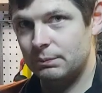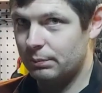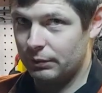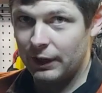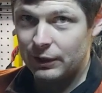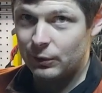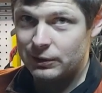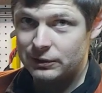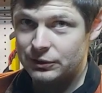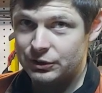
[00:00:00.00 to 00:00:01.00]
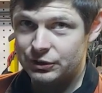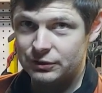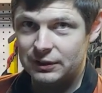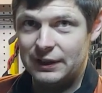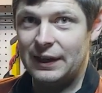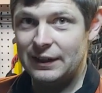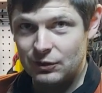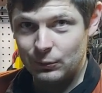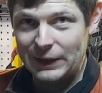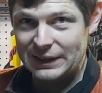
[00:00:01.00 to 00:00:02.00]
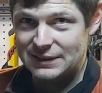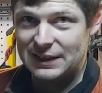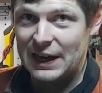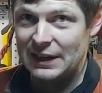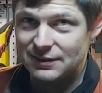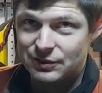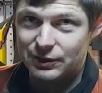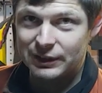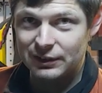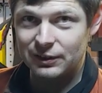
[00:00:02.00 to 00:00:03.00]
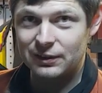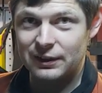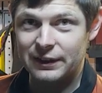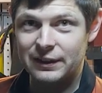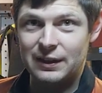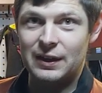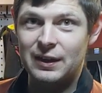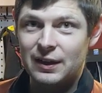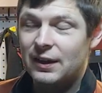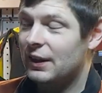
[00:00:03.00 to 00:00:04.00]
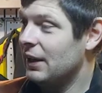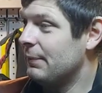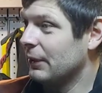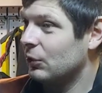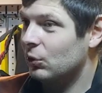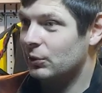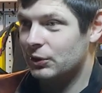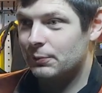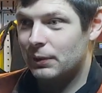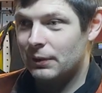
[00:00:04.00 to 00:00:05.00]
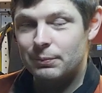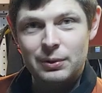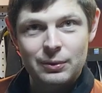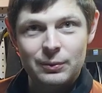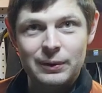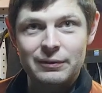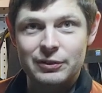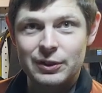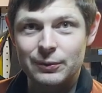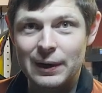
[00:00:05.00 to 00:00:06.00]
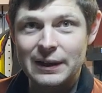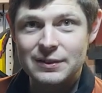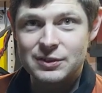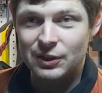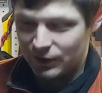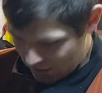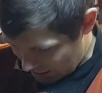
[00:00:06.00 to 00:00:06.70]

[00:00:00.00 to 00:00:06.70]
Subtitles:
bright orange, and it's waxed cotton, so you can look like hip and cool when you pull up wherever you want. So